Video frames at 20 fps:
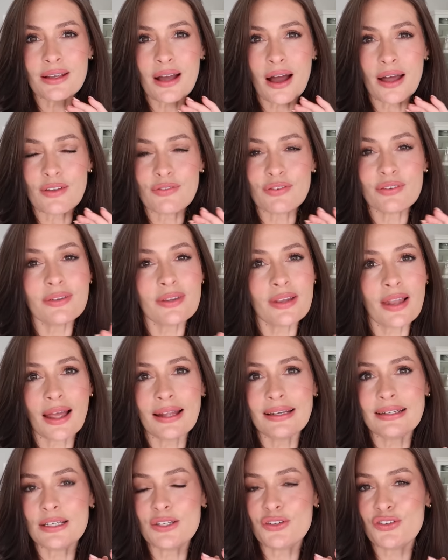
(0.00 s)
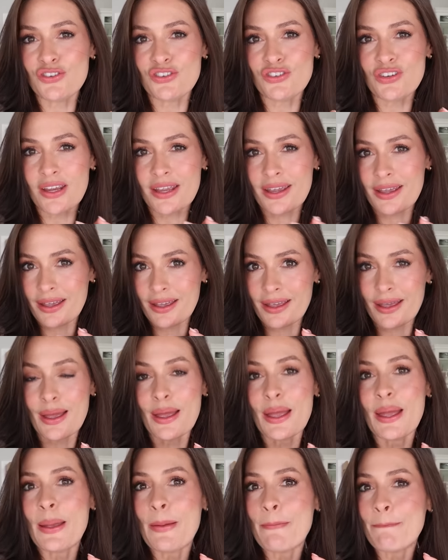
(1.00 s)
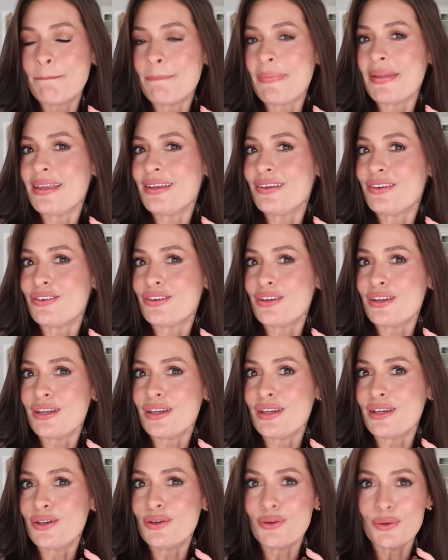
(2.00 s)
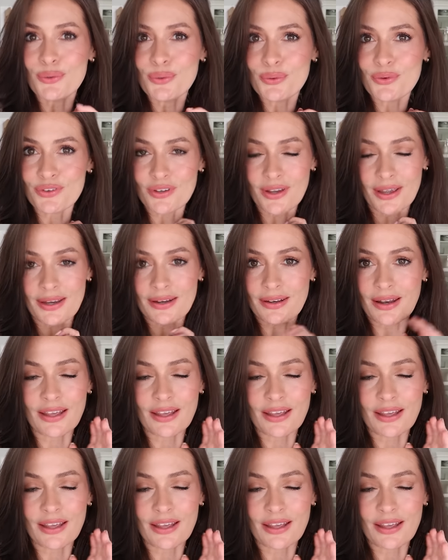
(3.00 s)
kind of slightly sheer peachy nude shade.